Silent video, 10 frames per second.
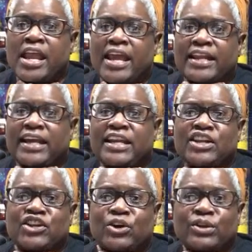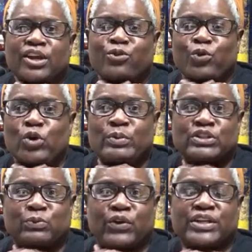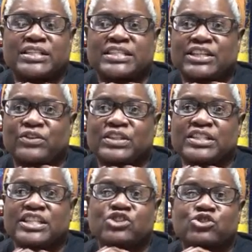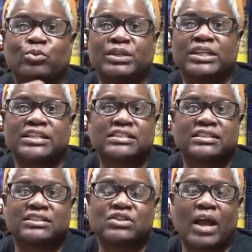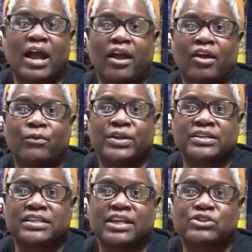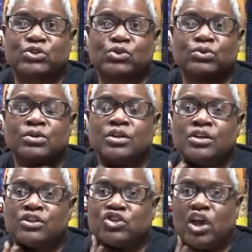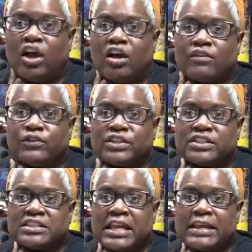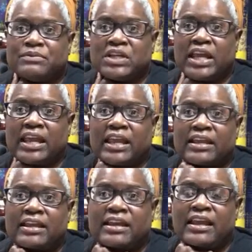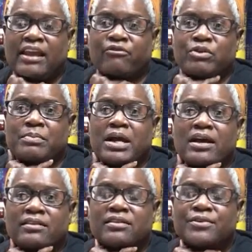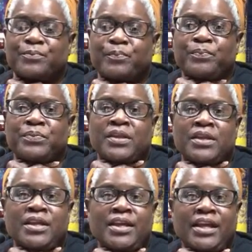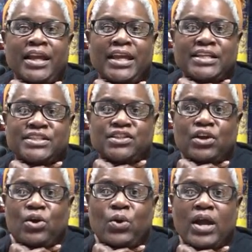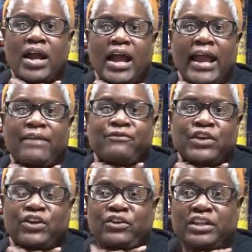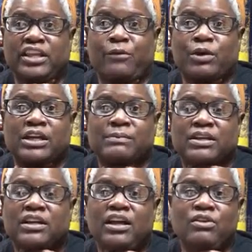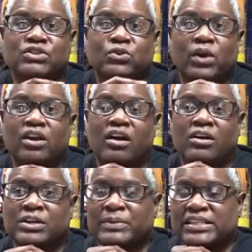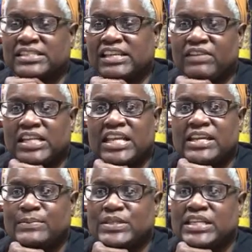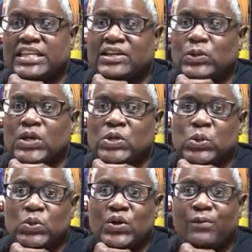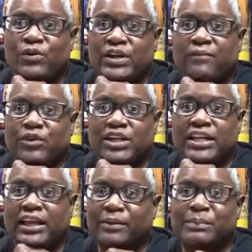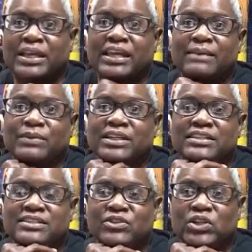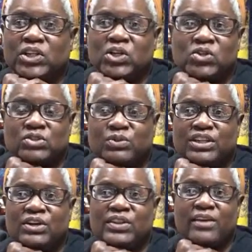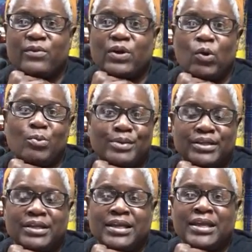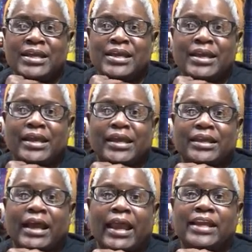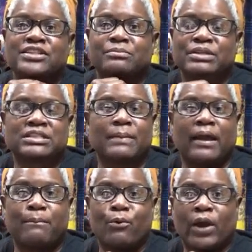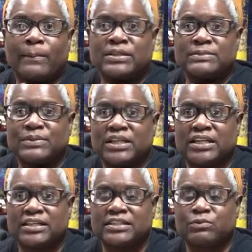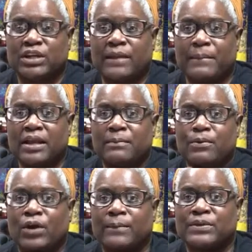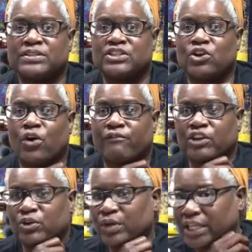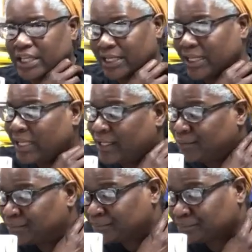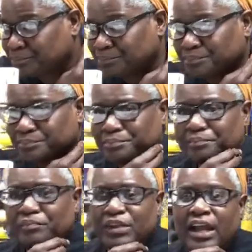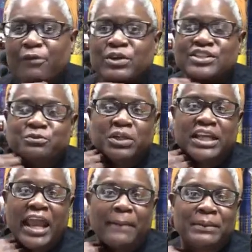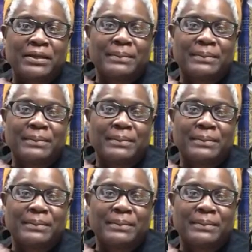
And I didn't know that groomers were considered essential because I always schedule the dog for the same day every month. And so I figured that they were going to be closed, so I called them at 7 a.m. thinking, oh, you know, I won't have to get out of bed because they're closed. Well, no, they were open. And I hate to miss my appointments because when they make appointments, it's hard for you to get in. I wasn't really happy